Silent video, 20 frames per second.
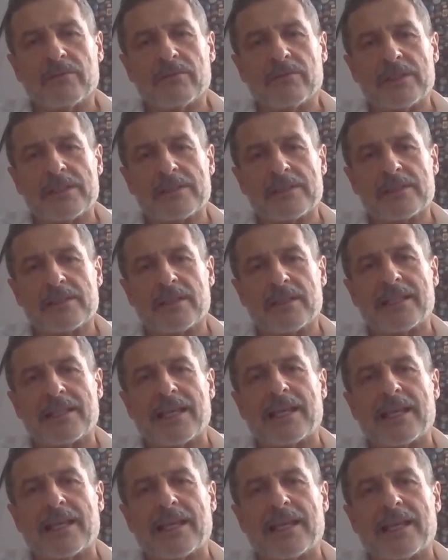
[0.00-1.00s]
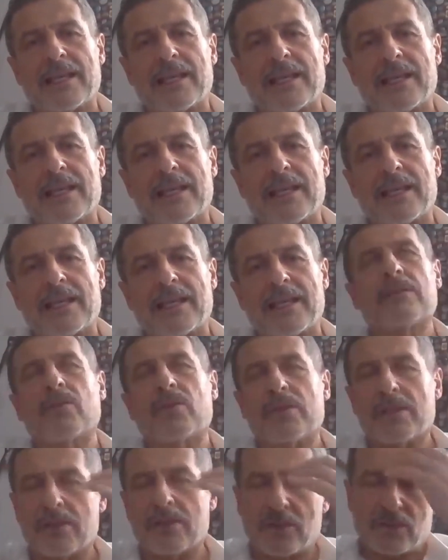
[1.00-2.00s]
2,000 wall
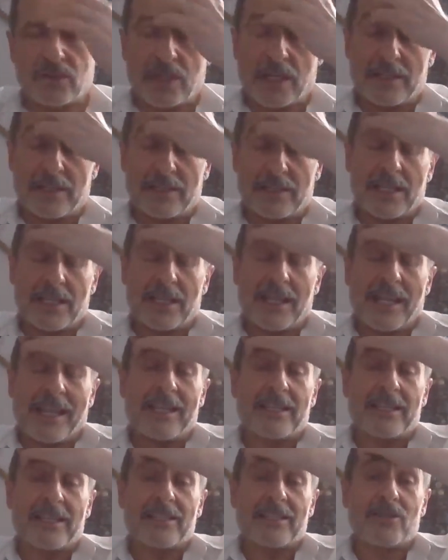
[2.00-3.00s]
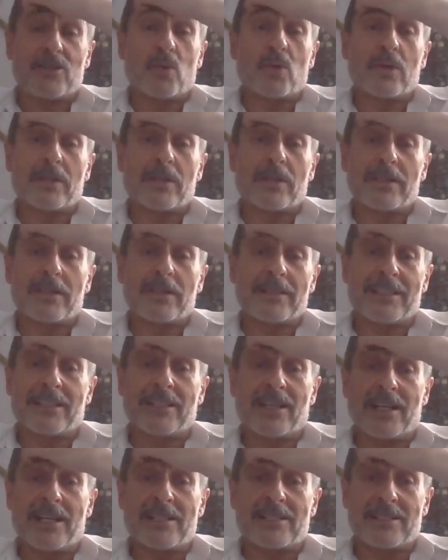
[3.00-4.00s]
with
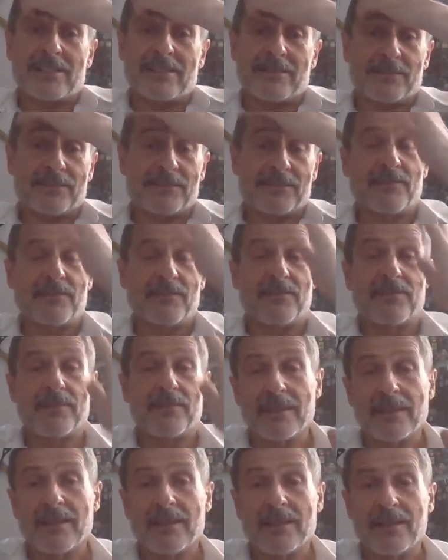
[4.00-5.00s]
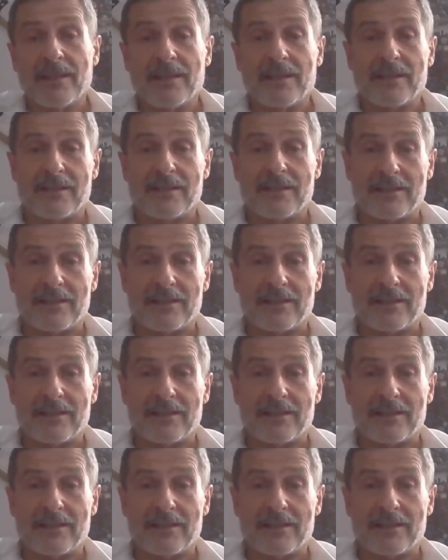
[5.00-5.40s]
82 degrees